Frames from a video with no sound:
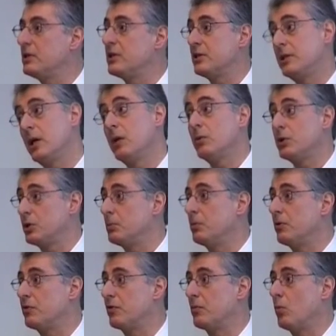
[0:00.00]

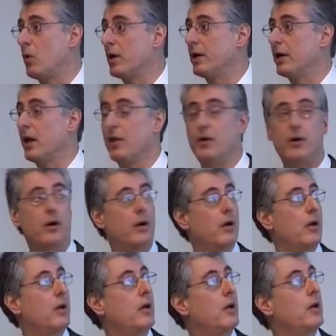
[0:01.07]
distinguishable from one another.
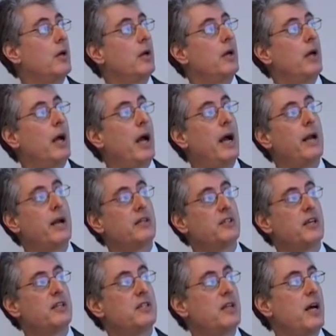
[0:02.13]
And as
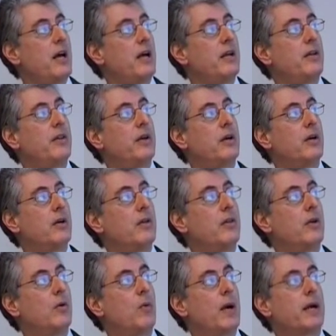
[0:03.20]
I said,
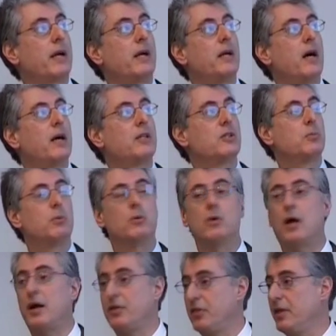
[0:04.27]
they're
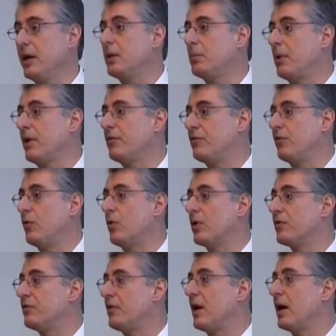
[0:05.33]
recognizable, I think, by 4
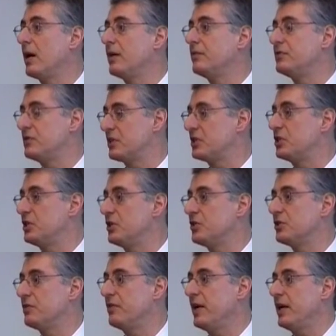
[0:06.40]
to 5, 6
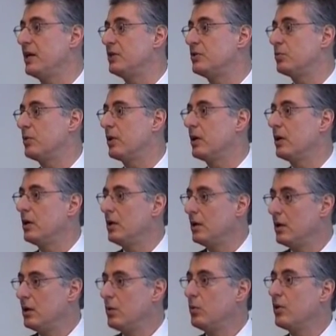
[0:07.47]
years of age with
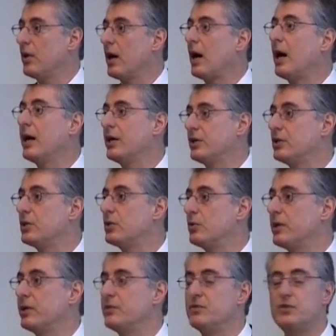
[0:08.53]
a higher
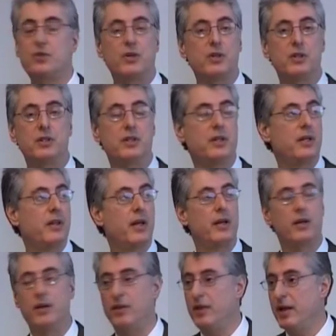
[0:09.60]
degree of certainty
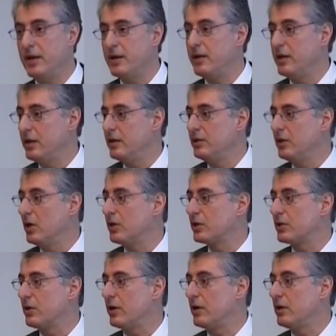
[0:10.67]
than in
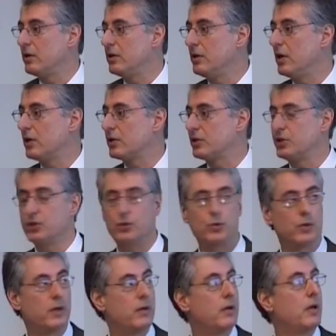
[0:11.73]
younger
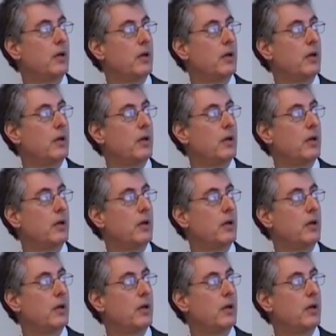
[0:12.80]
children.